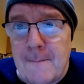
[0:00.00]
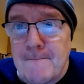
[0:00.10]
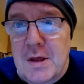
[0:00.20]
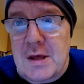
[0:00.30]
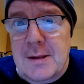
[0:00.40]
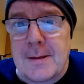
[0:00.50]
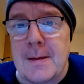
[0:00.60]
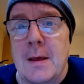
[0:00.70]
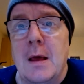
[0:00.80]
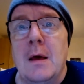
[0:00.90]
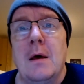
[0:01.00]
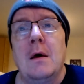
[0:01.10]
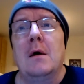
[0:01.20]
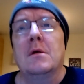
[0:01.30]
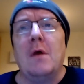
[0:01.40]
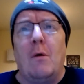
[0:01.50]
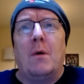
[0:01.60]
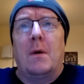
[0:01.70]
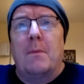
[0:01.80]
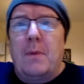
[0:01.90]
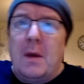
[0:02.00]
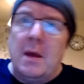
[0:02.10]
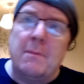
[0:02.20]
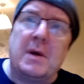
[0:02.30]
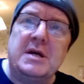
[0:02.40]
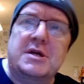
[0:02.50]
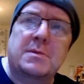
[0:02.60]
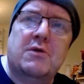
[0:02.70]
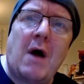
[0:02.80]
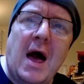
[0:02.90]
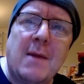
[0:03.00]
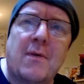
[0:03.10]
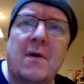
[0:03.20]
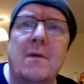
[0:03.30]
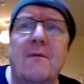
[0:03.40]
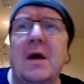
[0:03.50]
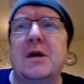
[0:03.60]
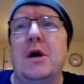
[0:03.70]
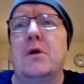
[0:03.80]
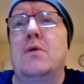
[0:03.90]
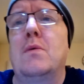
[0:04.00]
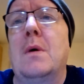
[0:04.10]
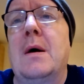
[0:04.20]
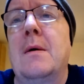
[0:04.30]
This is. So, please subscribe. Thank you.